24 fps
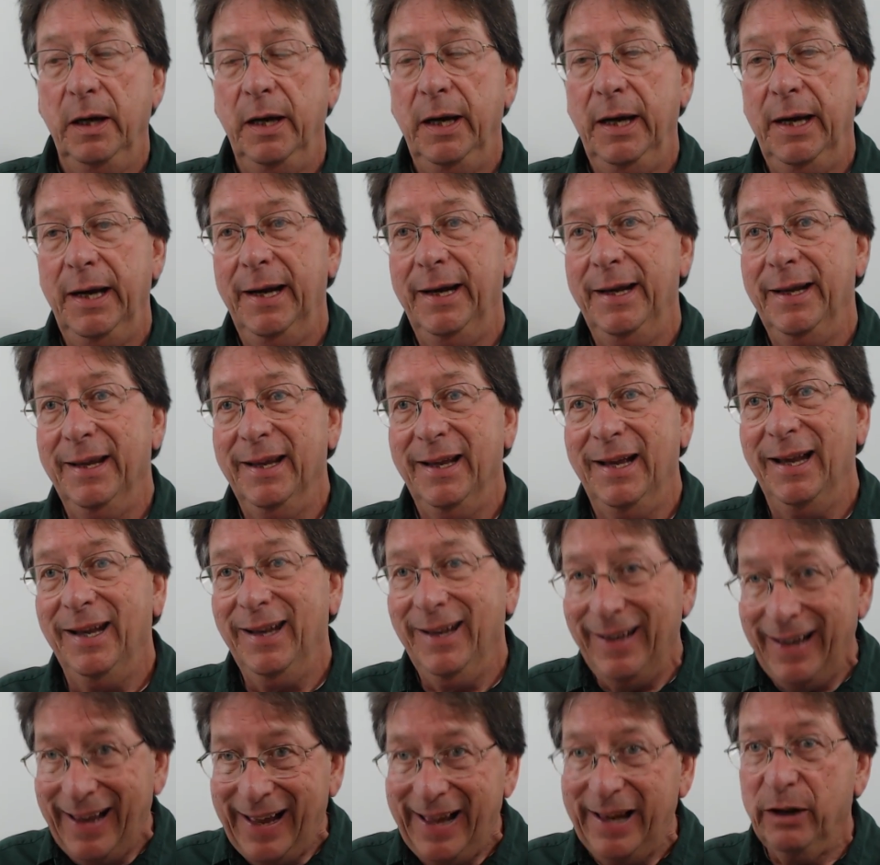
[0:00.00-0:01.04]
And a
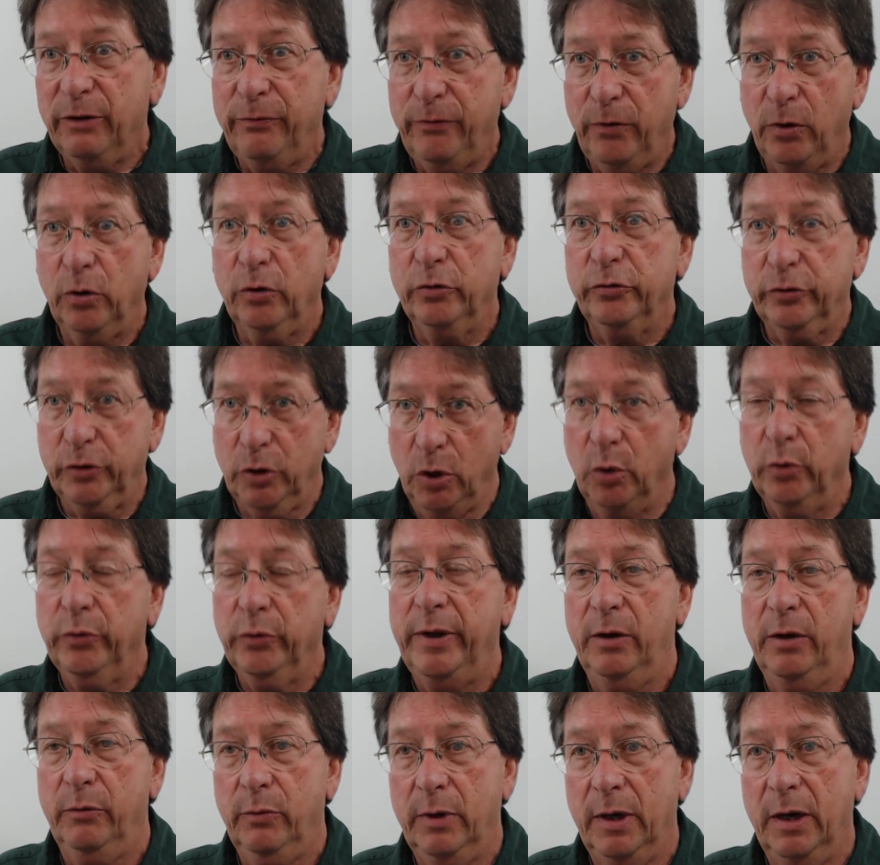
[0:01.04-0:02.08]
lot of folks go
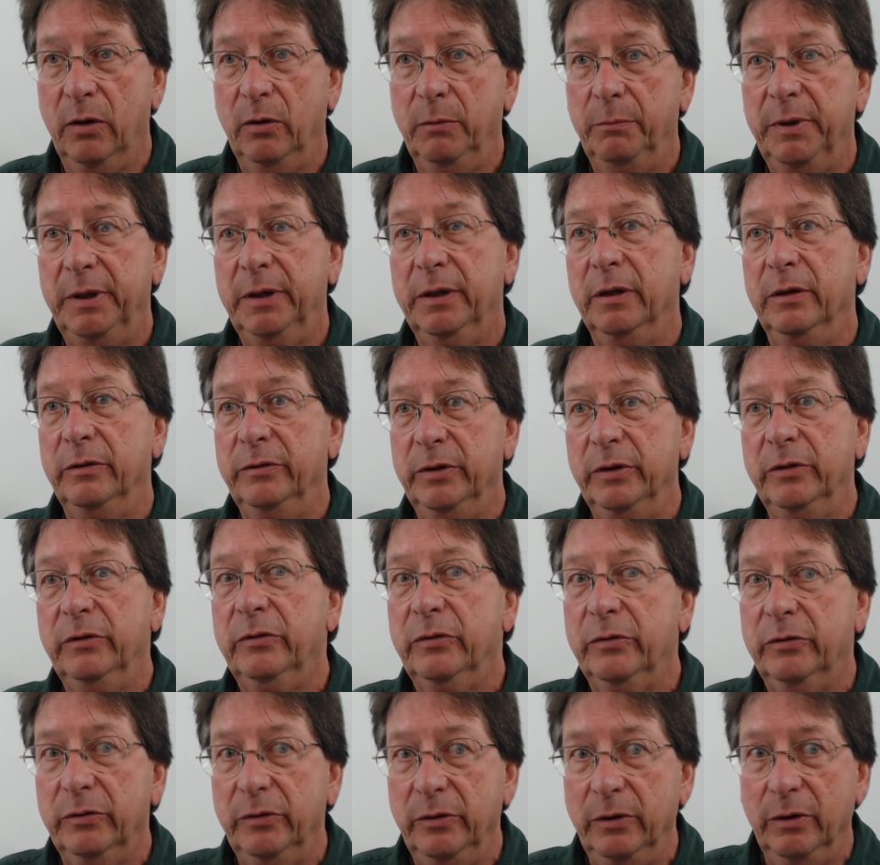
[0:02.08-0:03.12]
that route because
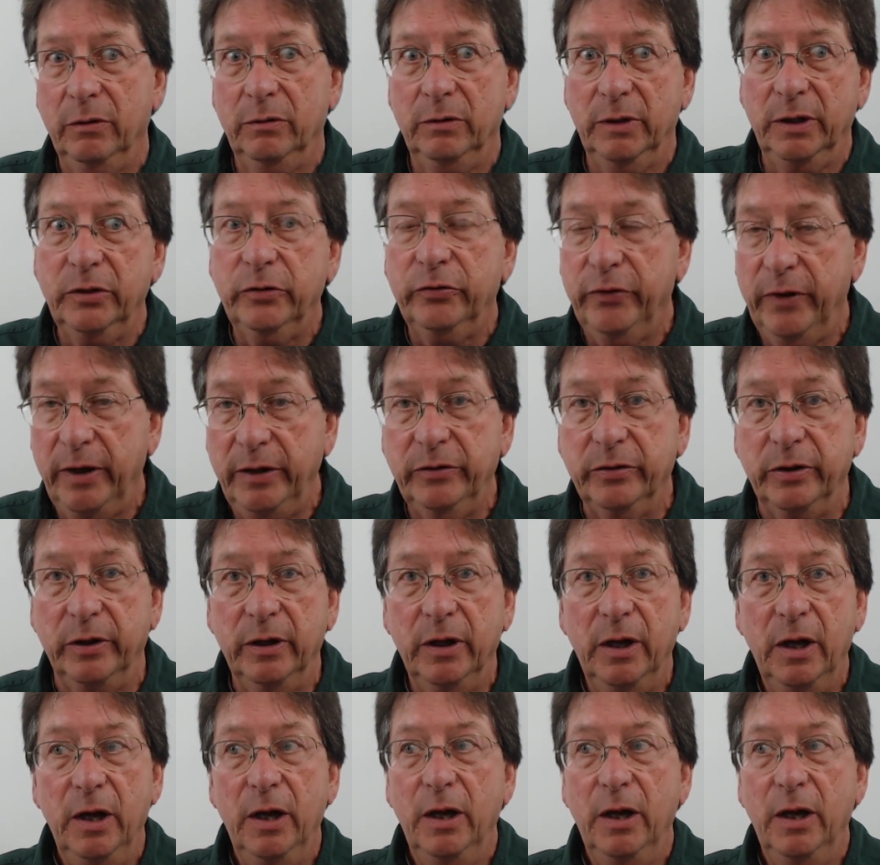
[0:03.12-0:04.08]
it's, you know, let's face it,